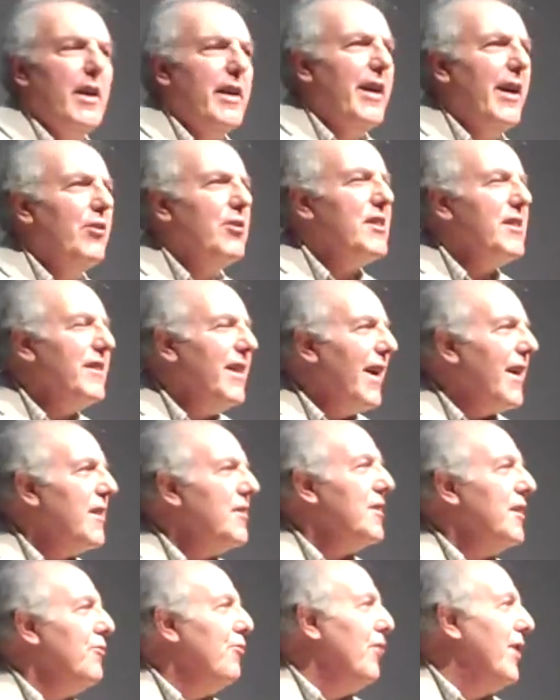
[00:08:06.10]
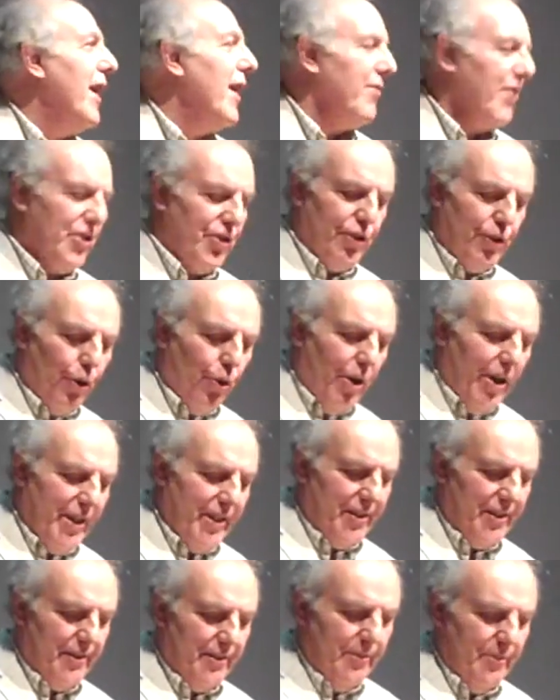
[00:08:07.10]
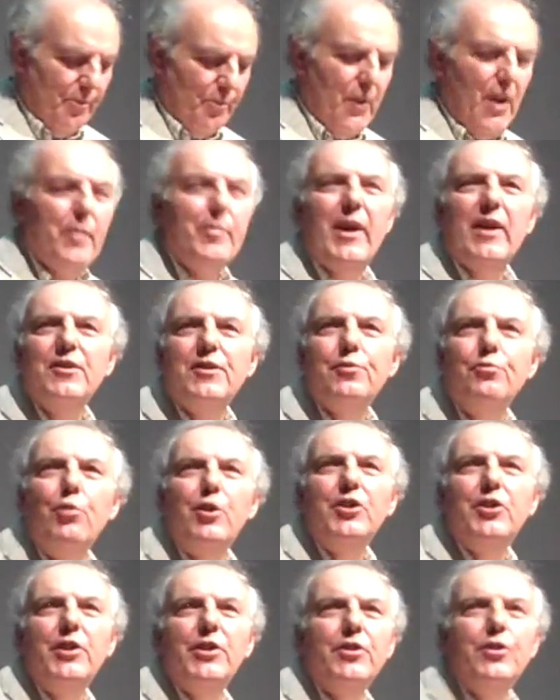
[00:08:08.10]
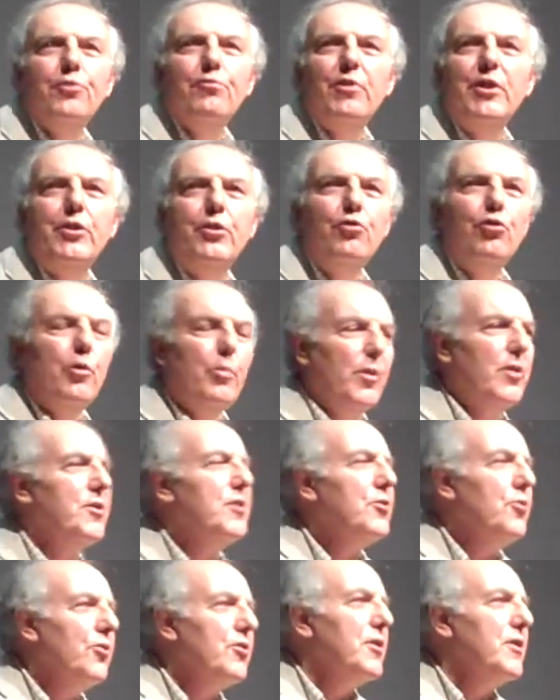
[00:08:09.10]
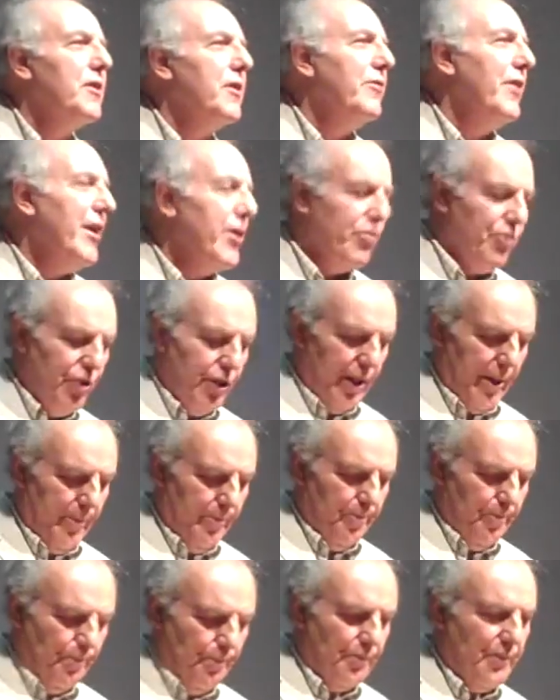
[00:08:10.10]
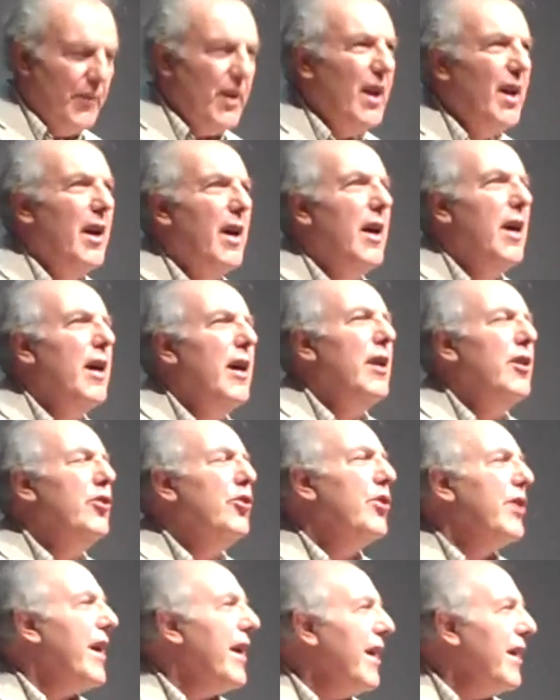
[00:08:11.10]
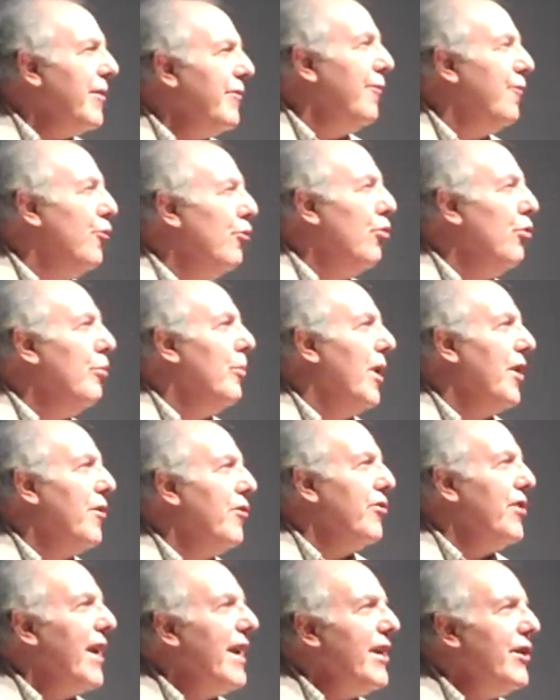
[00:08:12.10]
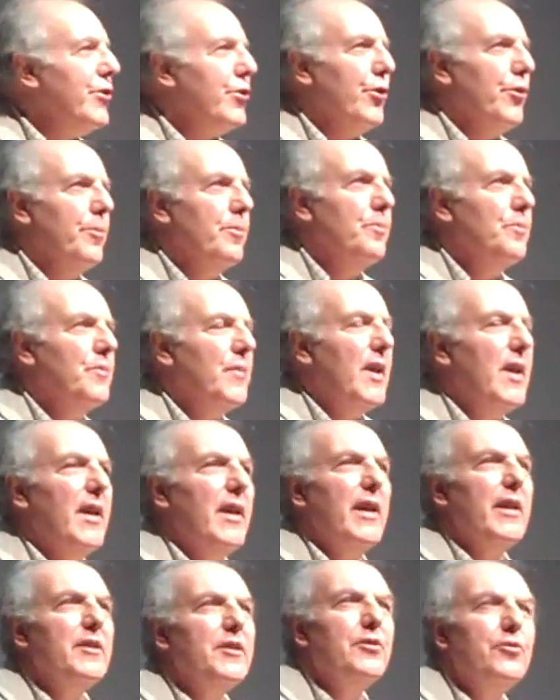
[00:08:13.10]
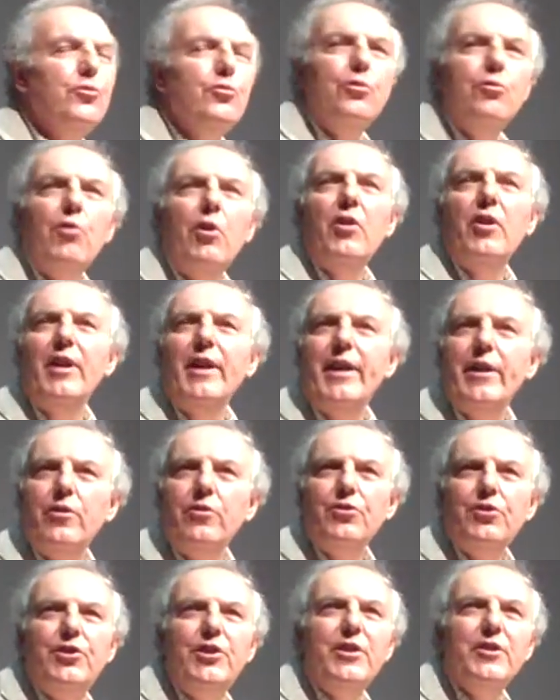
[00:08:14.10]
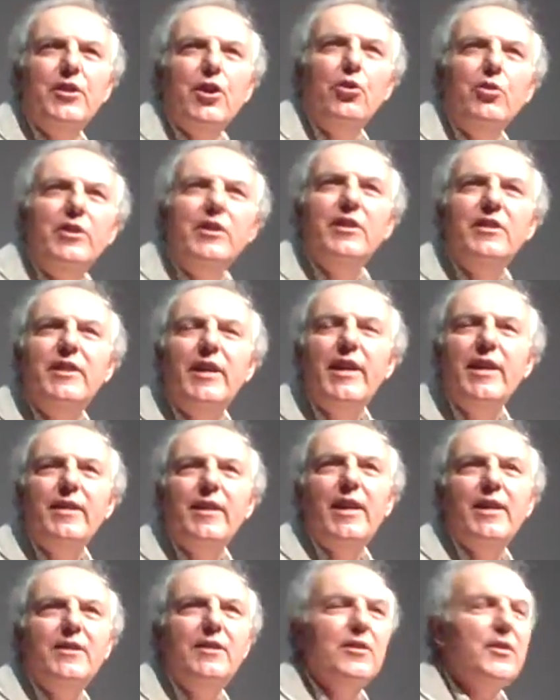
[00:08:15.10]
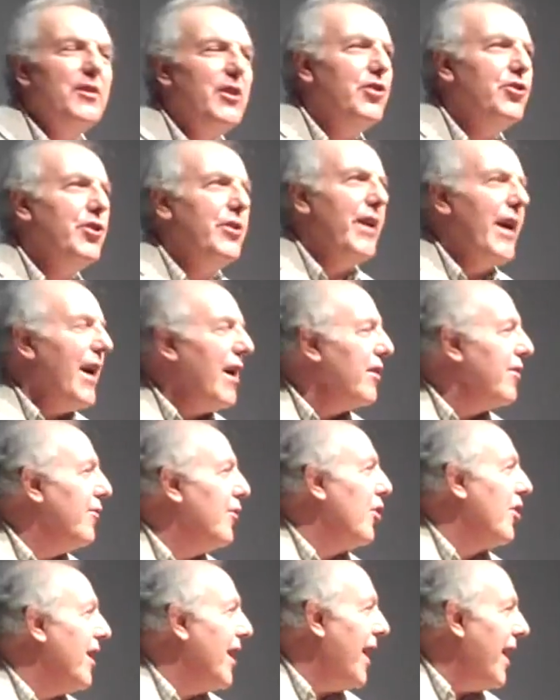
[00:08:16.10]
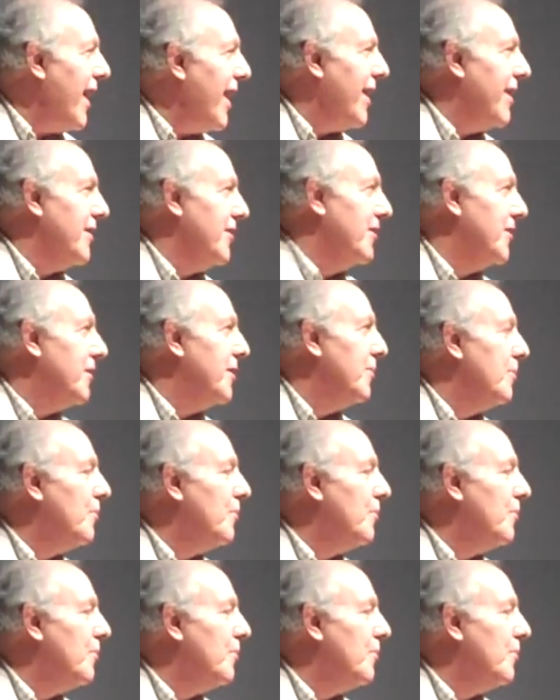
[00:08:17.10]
Now, it's not as if we have a choice about switching to renewable sources of energy. You can't fool Mother Nature, and sooner or later she's going to take that decision out of our hands